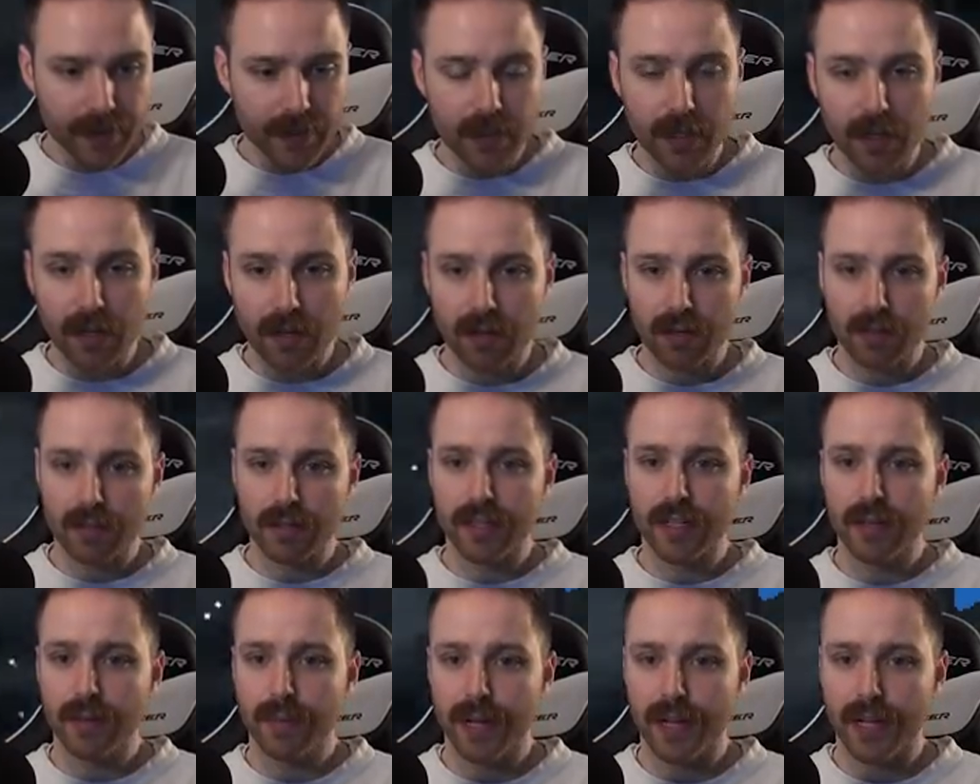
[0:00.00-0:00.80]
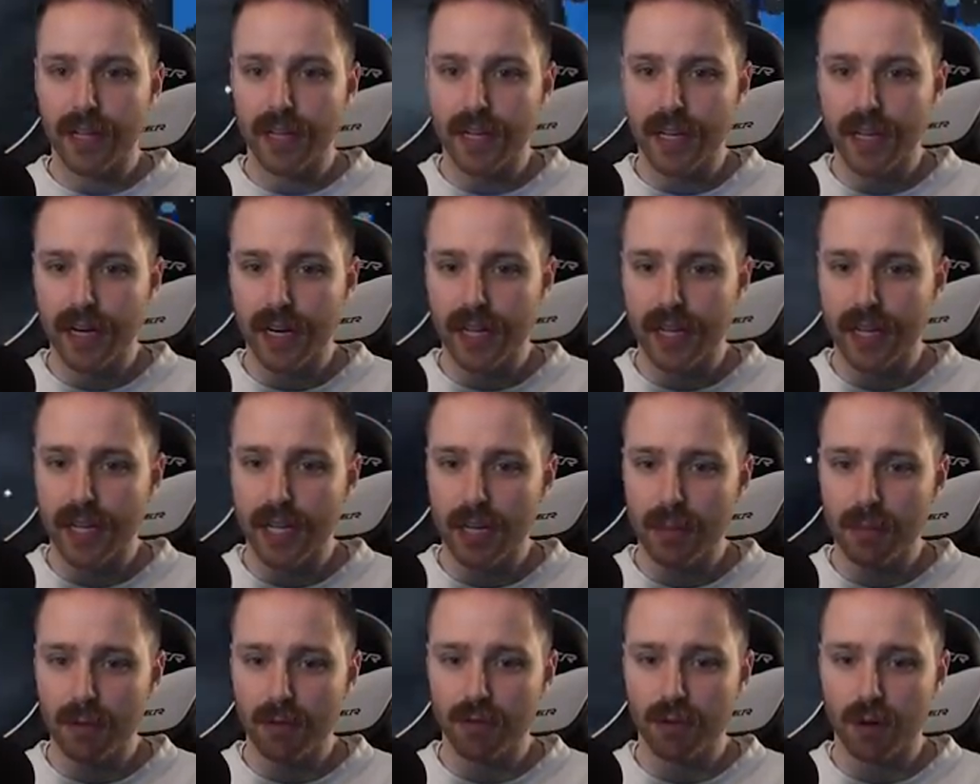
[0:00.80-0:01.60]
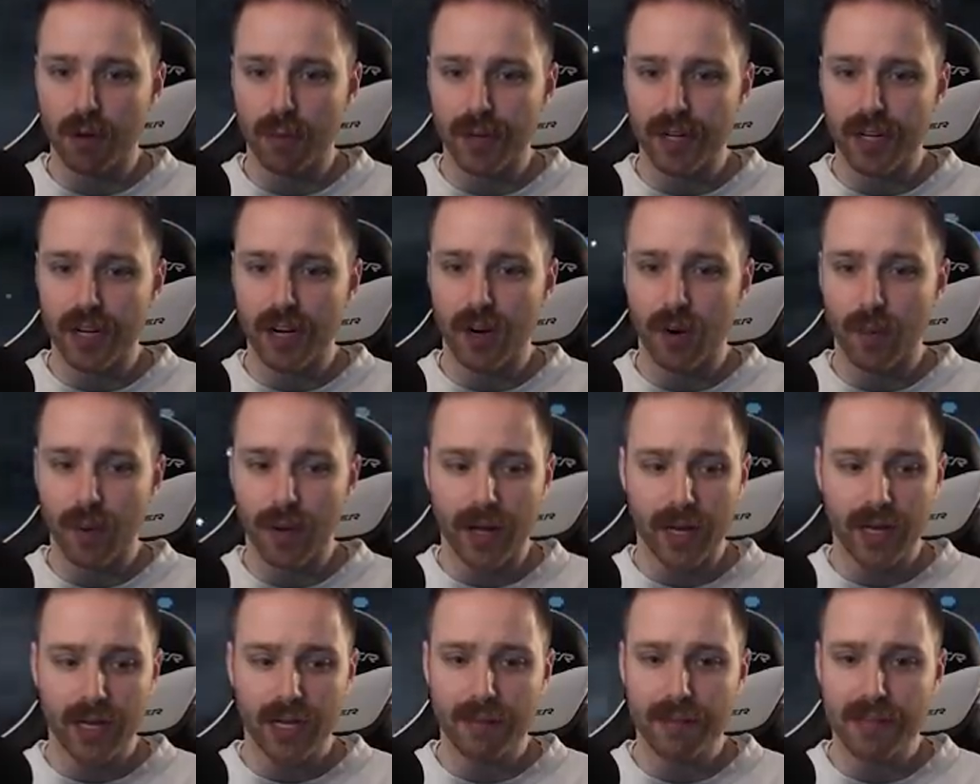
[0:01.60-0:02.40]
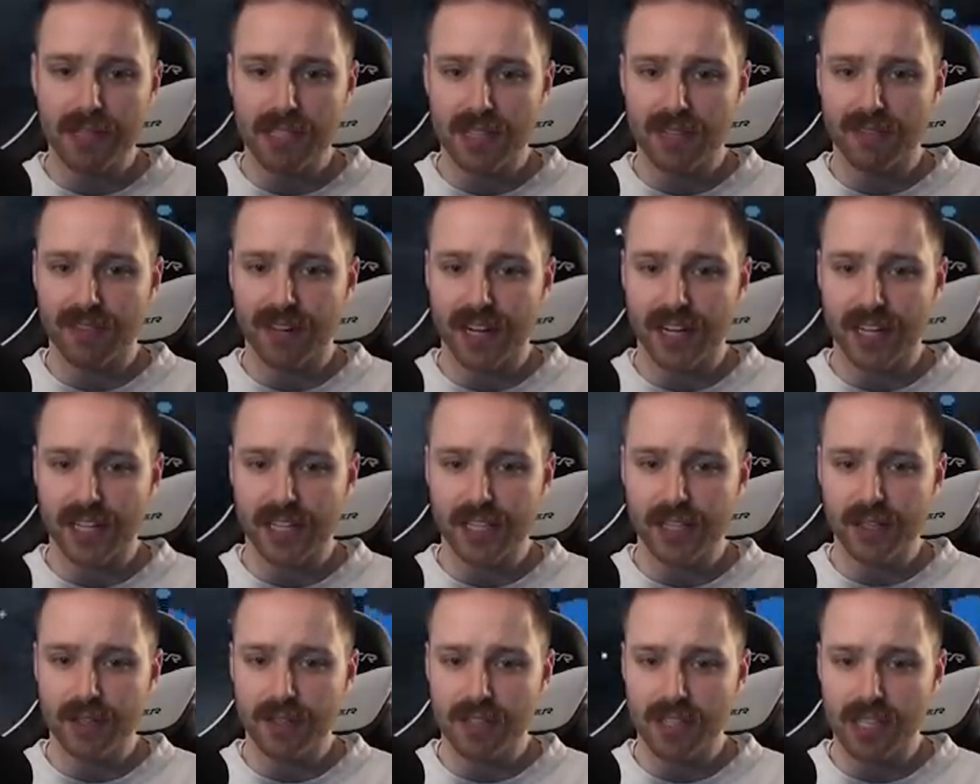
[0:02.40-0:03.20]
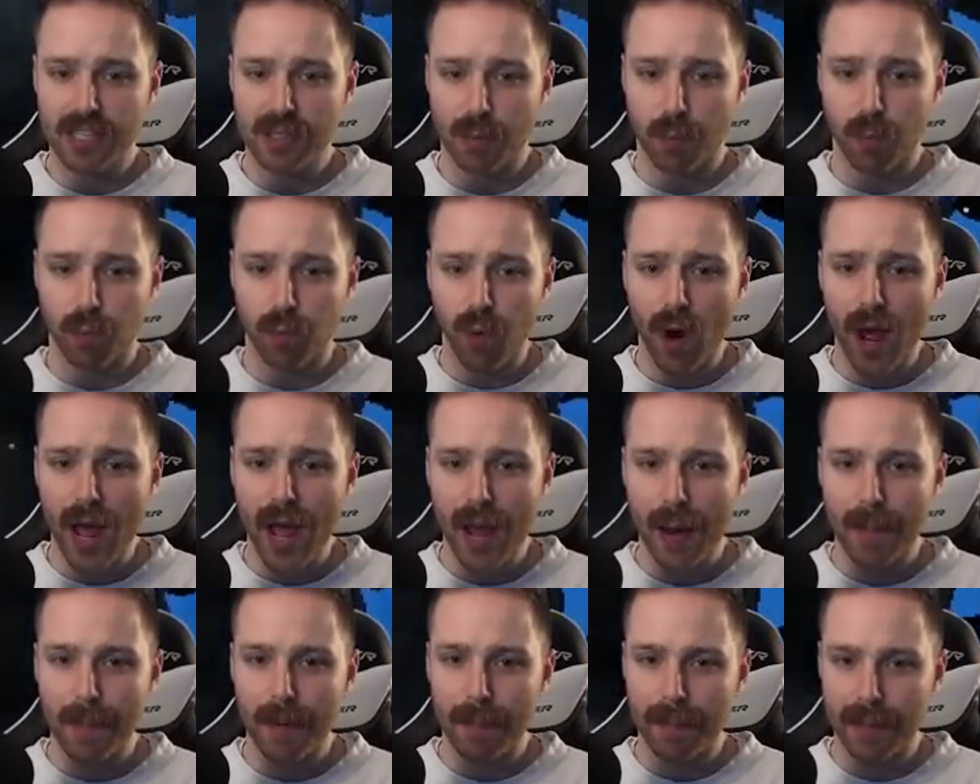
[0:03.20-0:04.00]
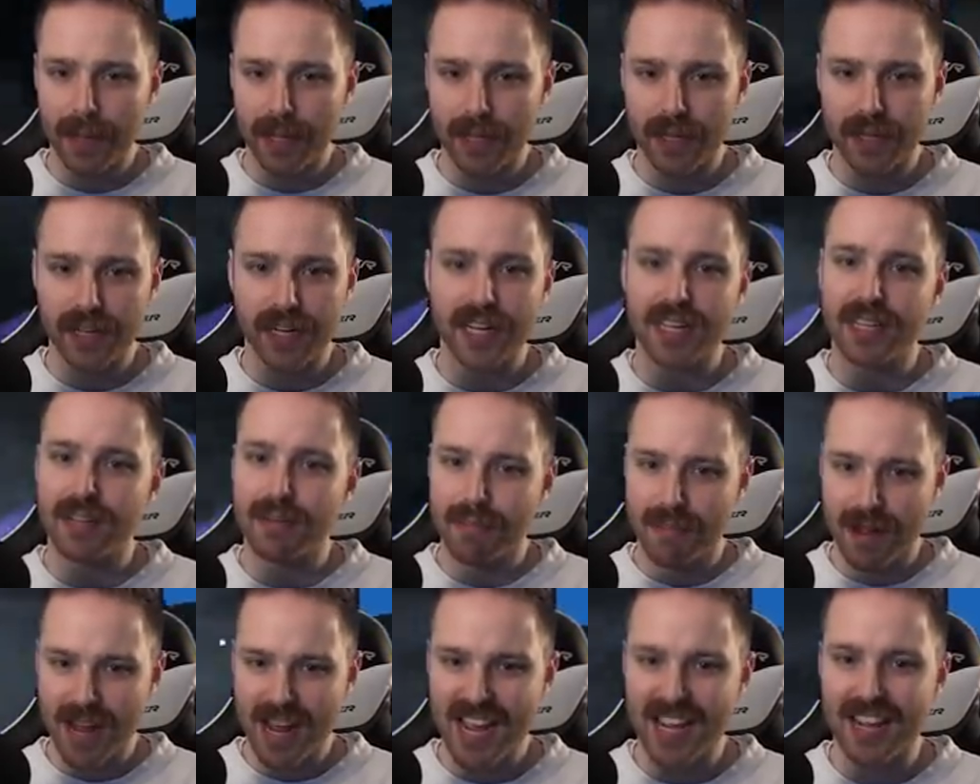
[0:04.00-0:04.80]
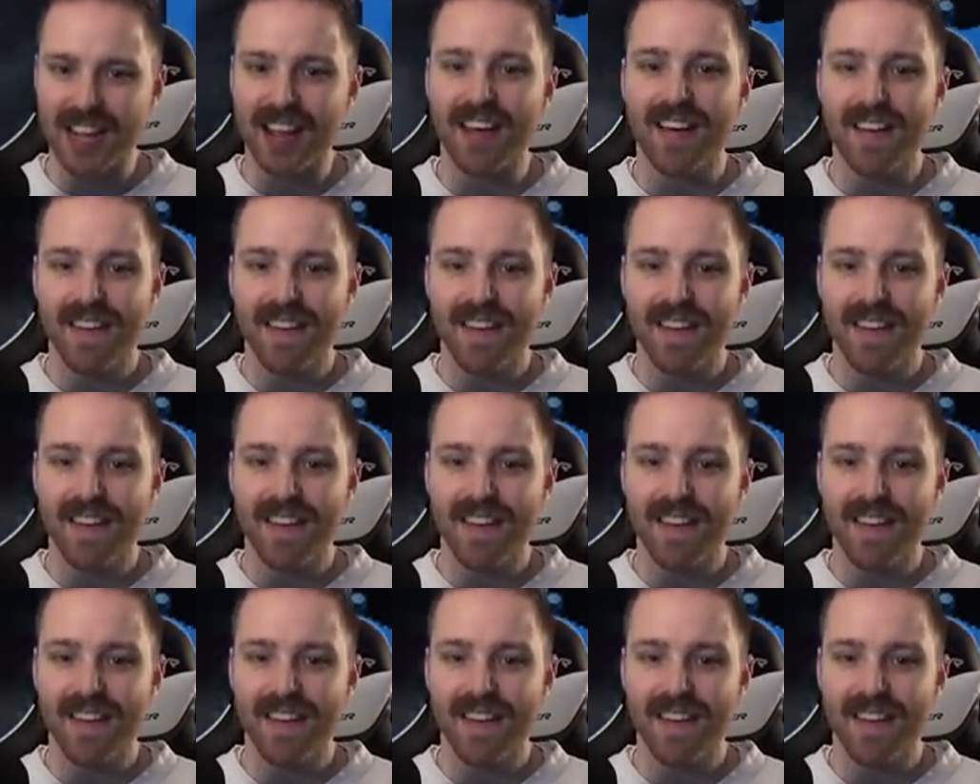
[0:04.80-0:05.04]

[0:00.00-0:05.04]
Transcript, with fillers: Luckily, we can get a heal before we go in. Let me see if I can use this wham ability to make